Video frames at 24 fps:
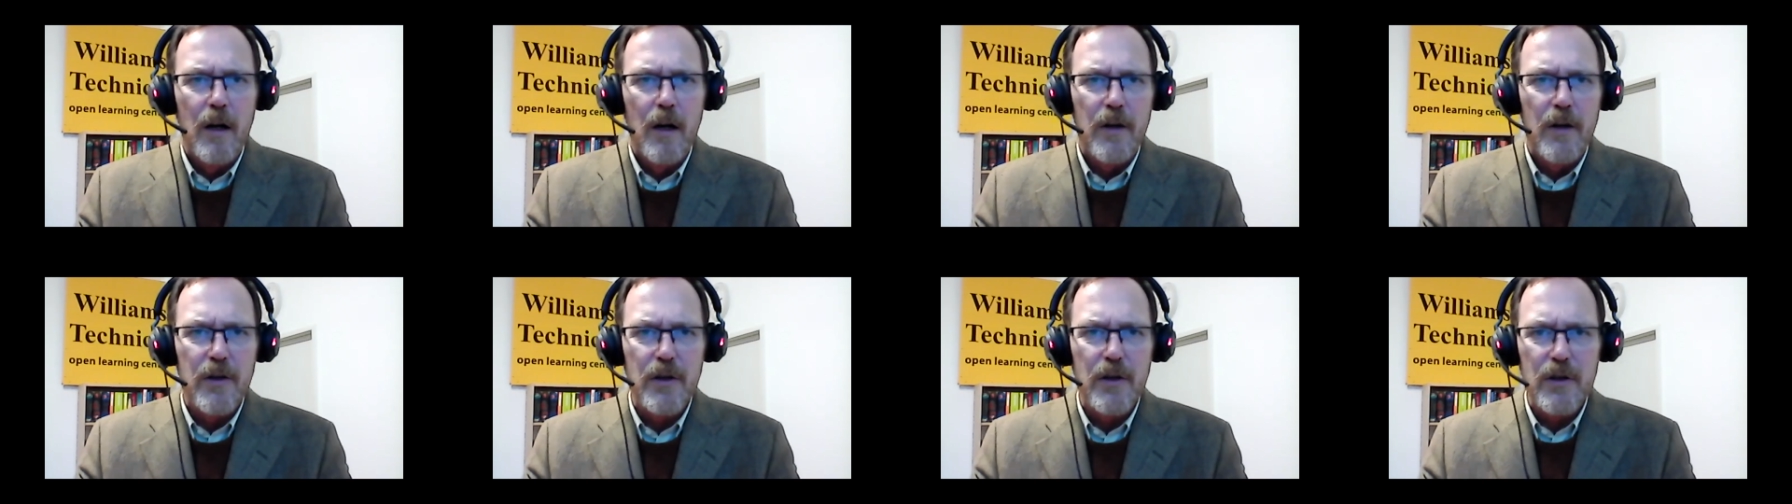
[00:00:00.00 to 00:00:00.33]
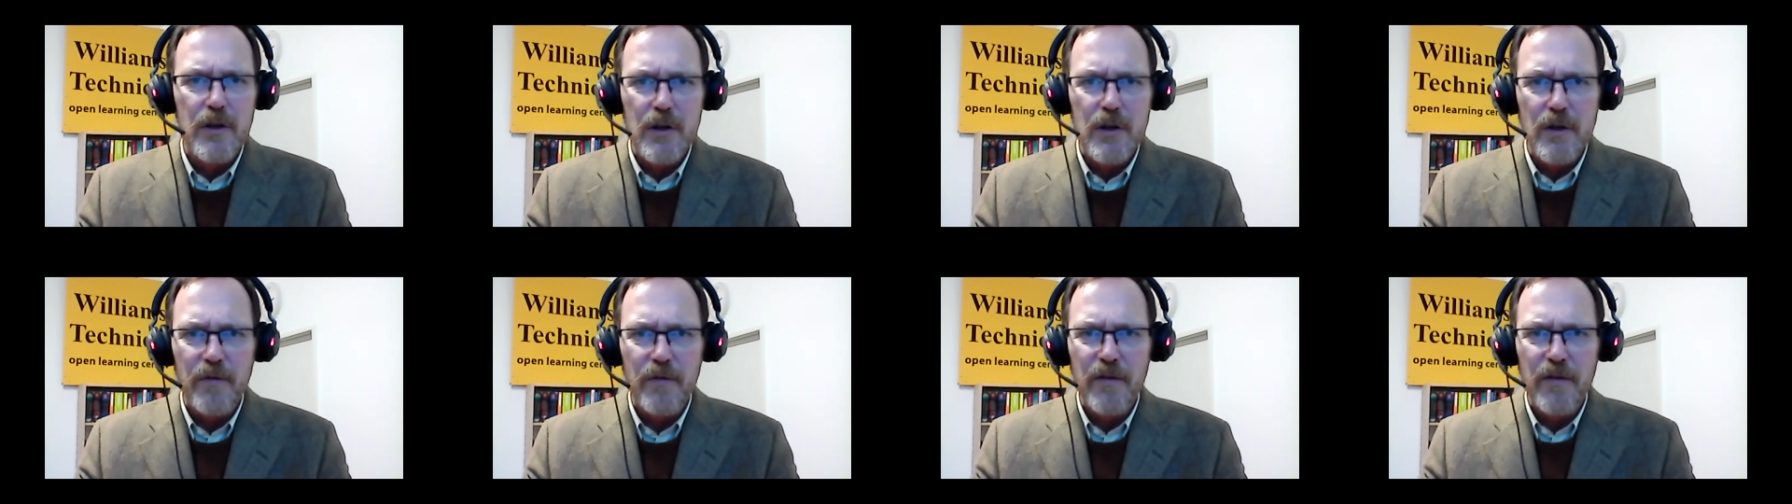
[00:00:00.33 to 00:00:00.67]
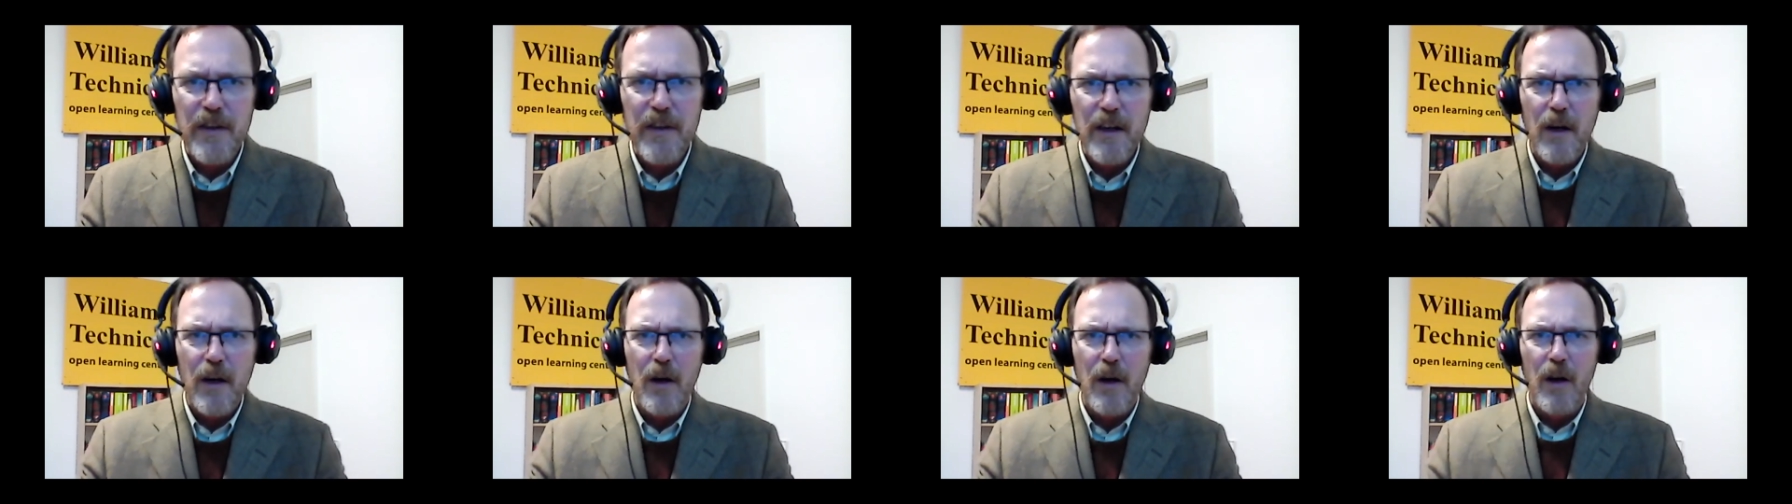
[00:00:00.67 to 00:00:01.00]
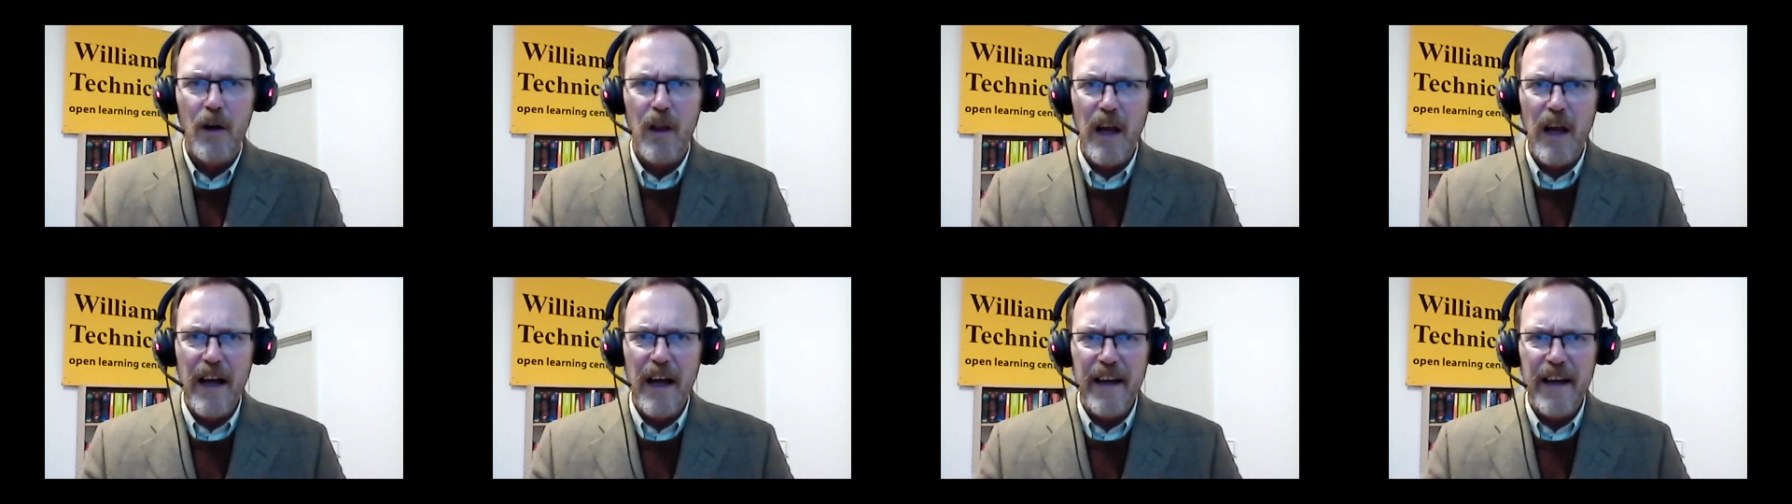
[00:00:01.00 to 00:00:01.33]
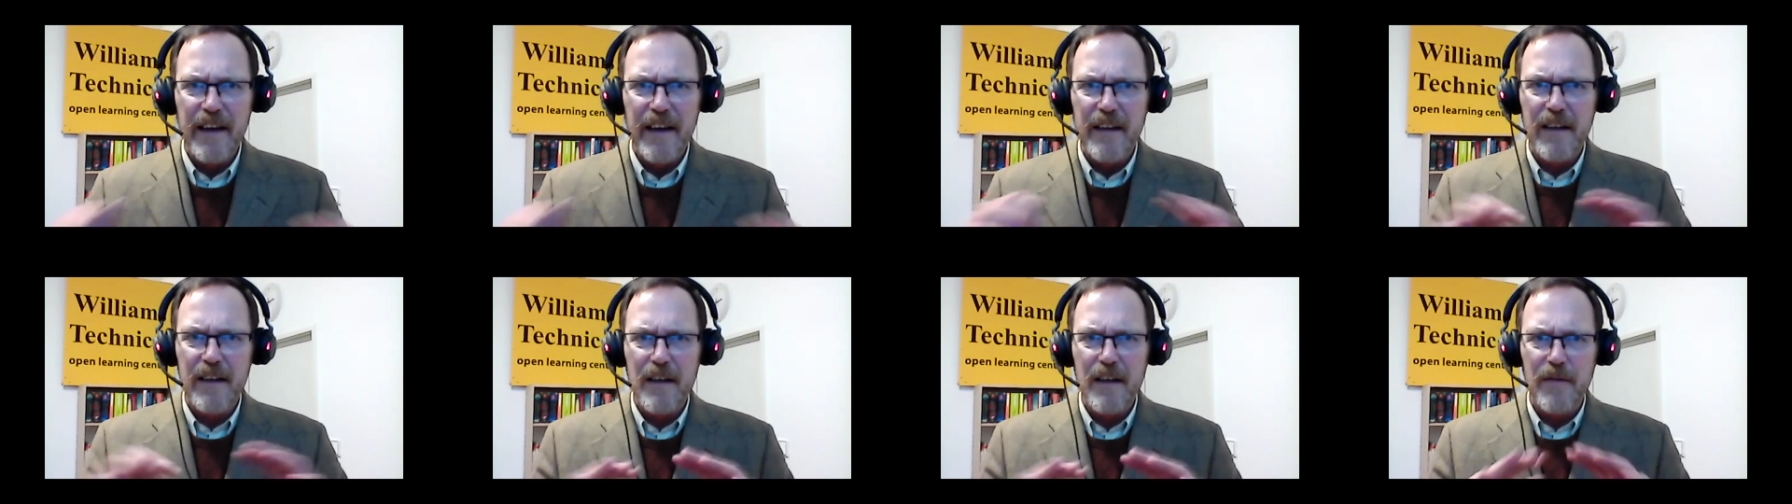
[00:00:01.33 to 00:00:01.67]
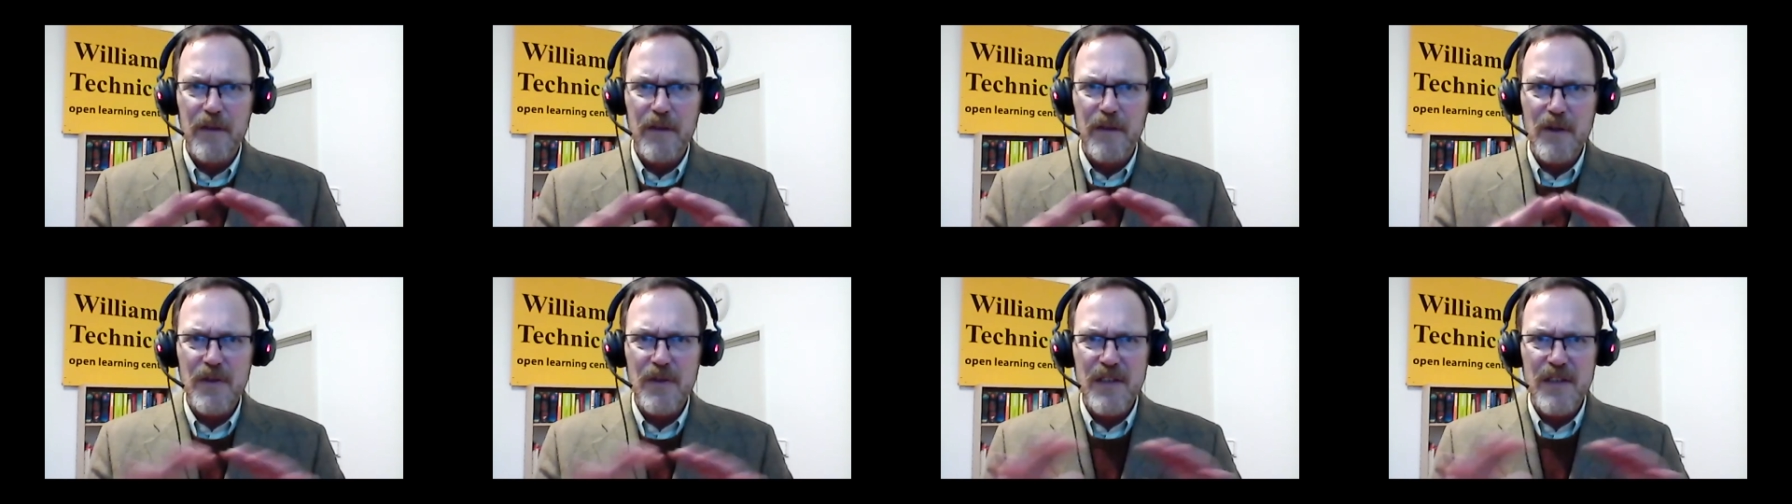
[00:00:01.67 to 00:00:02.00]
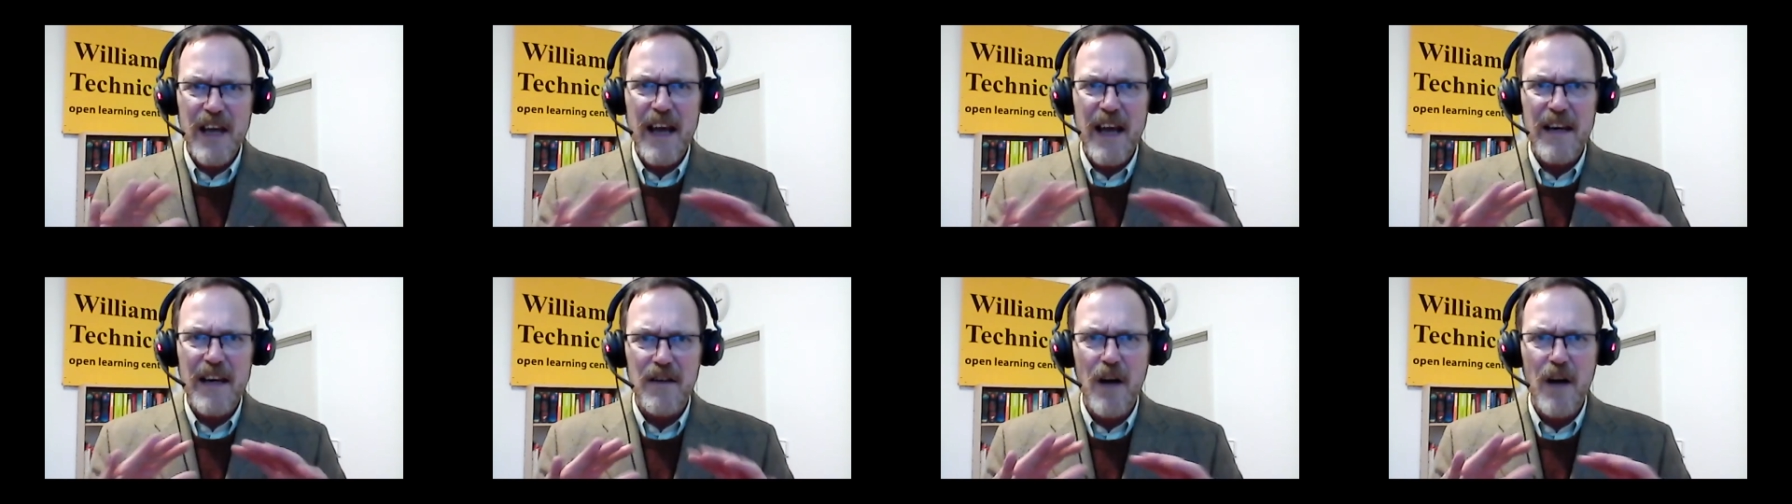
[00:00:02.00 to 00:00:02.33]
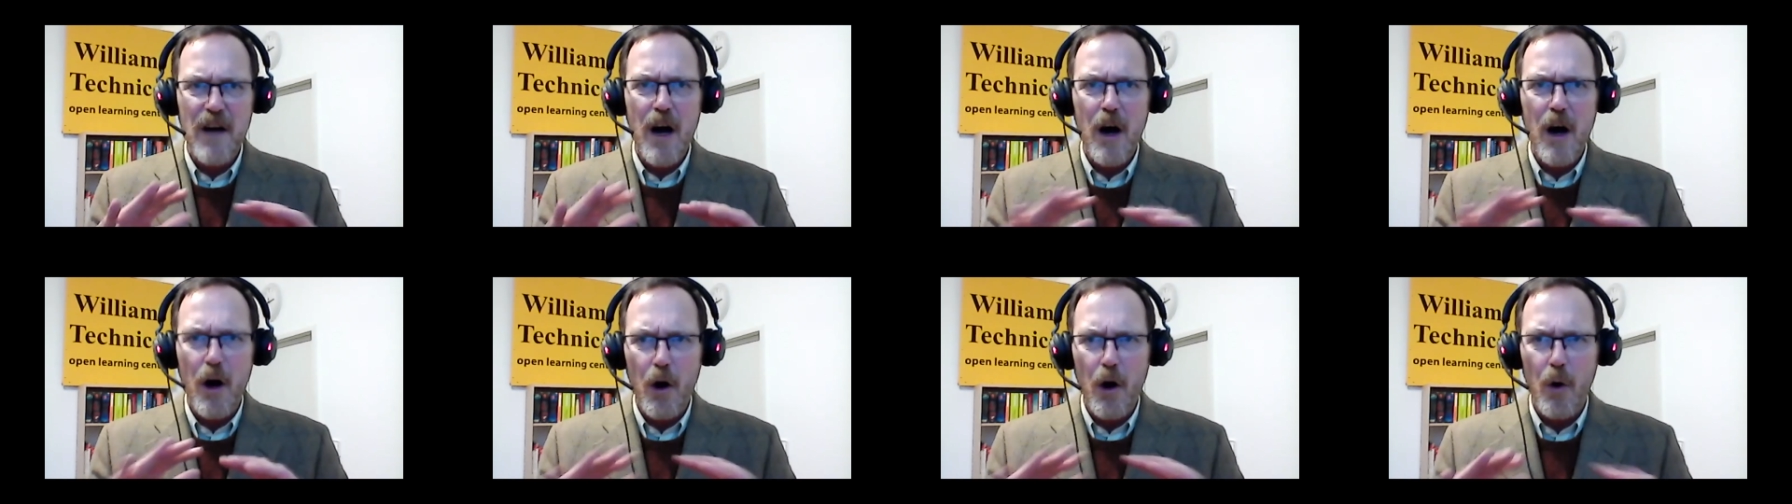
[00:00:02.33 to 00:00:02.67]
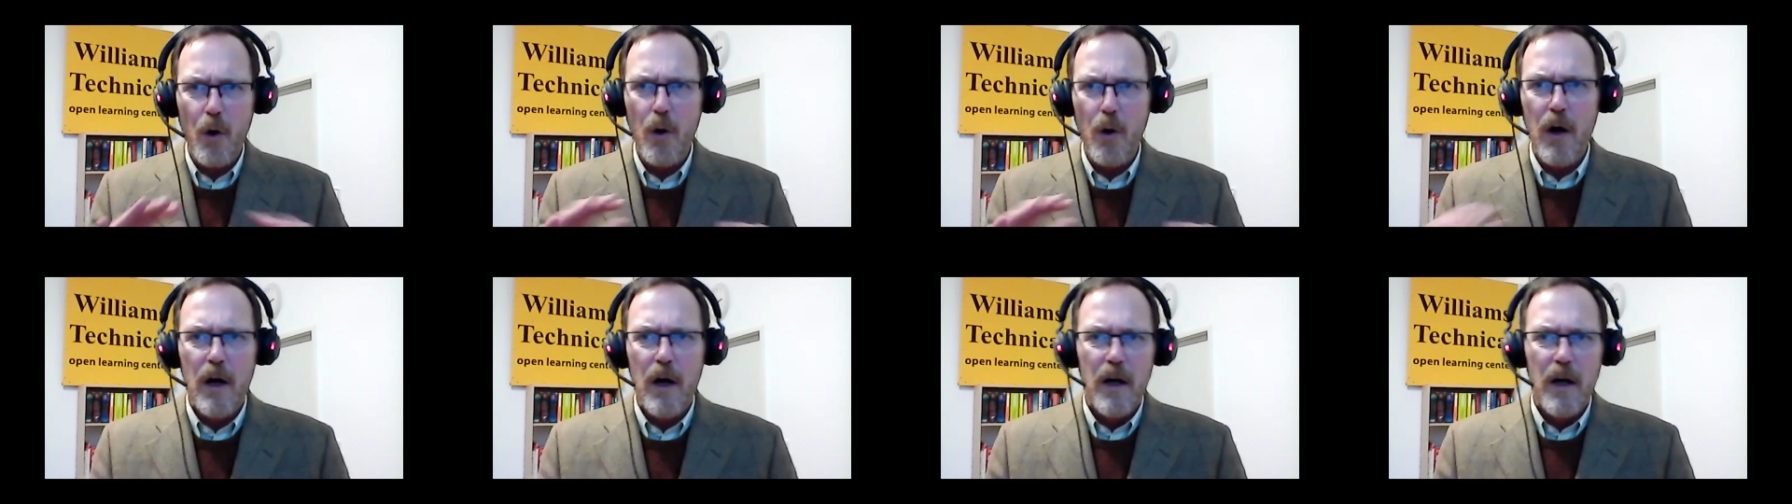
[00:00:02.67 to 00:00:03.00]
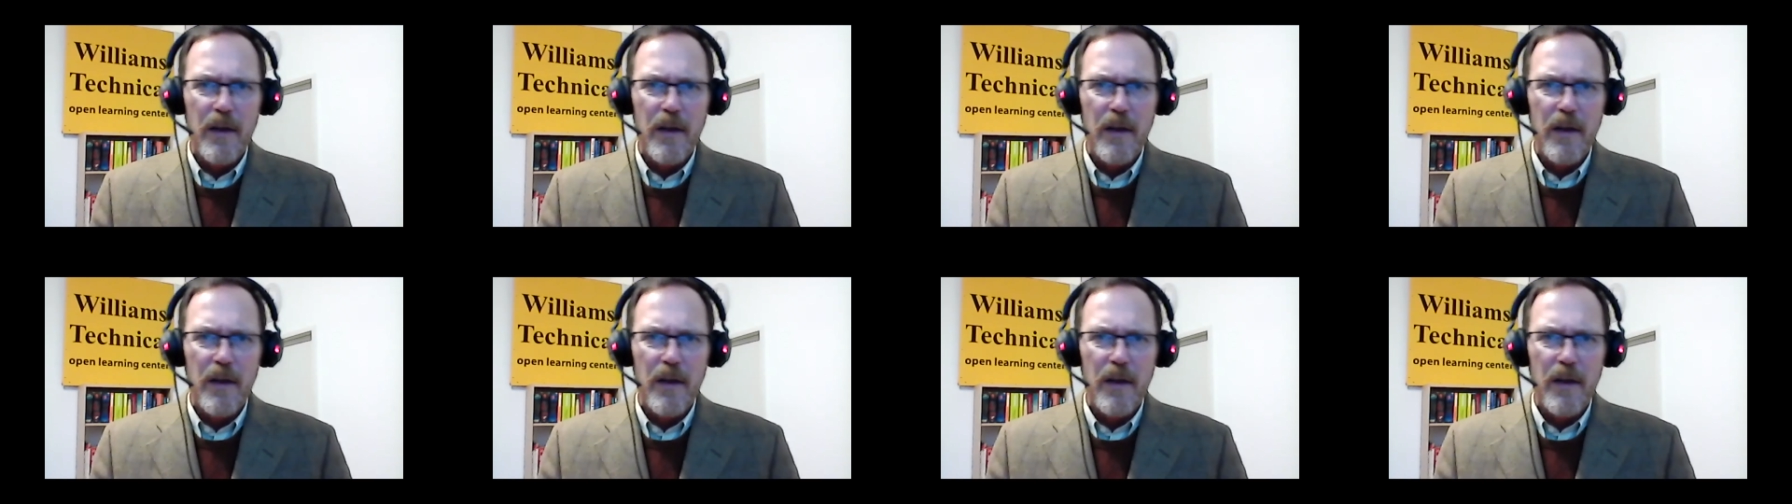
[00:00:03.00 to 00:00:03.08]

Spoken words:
you feel like if you say no,